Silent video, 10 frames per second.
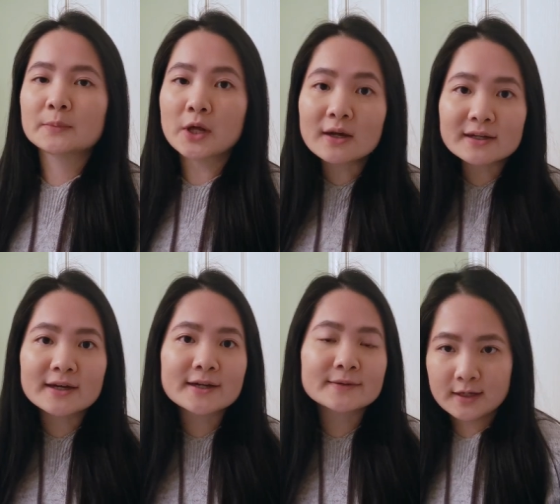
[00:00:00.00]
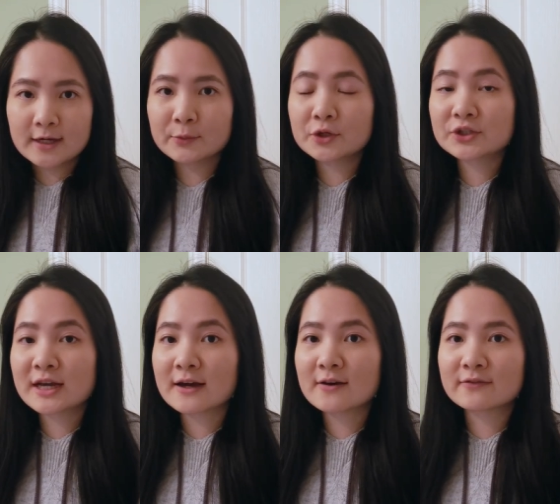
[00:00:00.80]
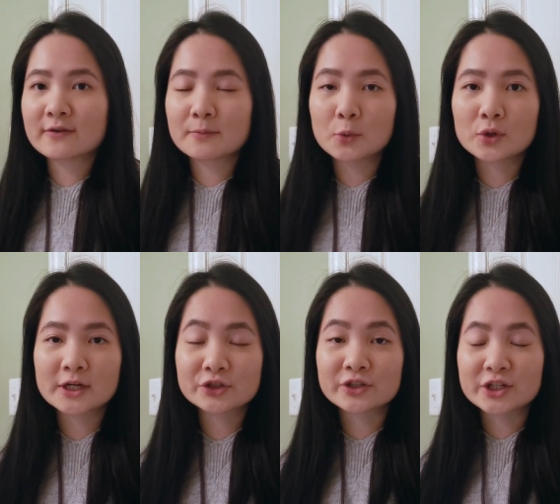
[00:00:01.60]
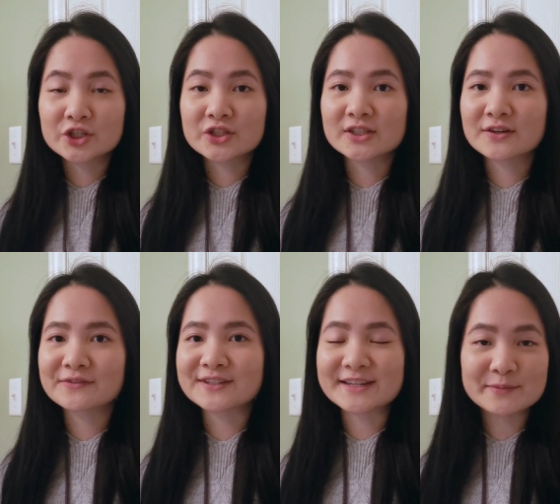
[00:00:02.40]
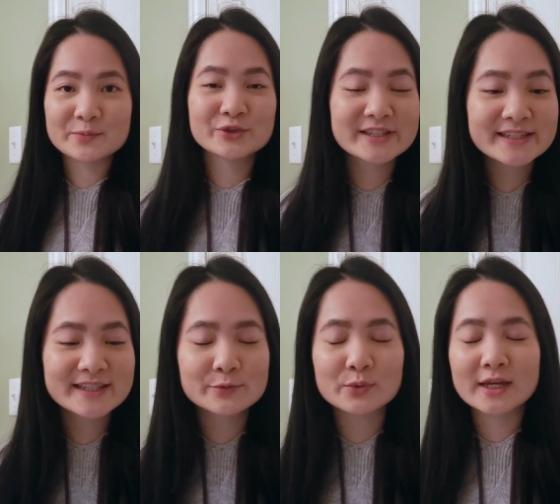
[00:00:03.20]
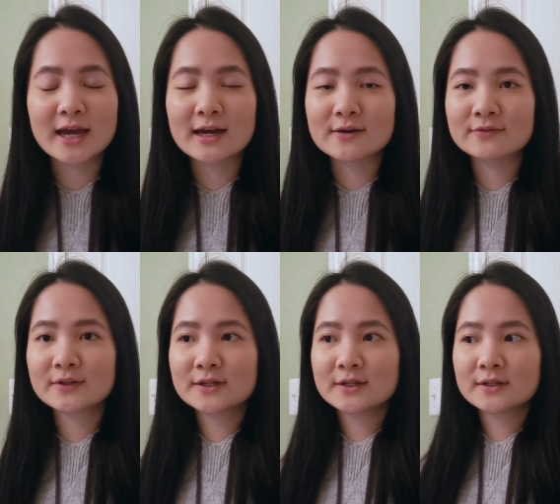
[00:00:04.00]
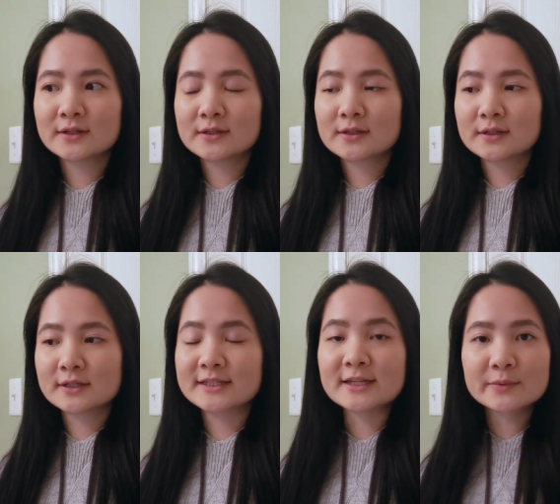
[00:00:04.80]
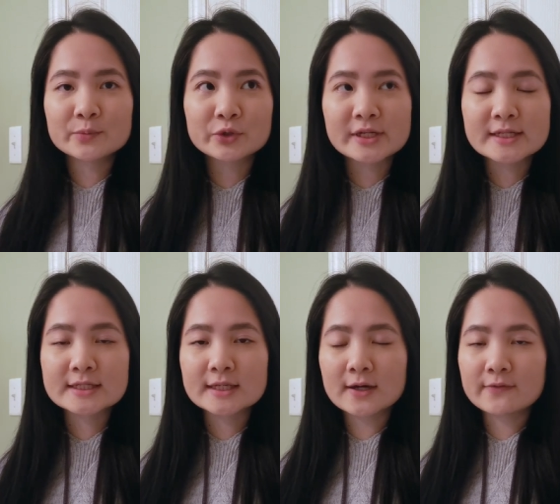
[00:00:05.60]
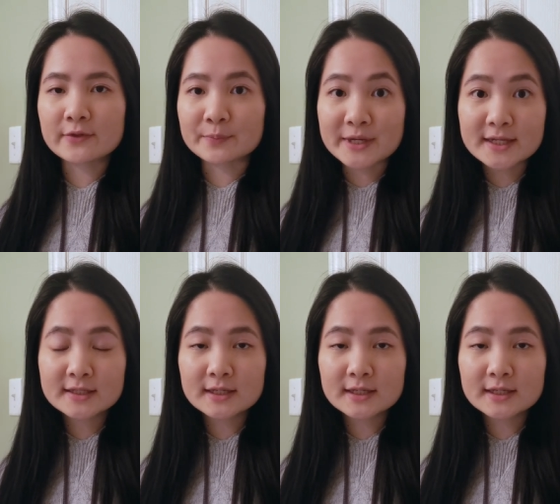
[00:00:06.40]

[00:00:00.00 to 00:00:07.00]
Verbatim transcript: plot line. And we also have more introductions of the Demon Princes. We have the Demon Prince of the Pit,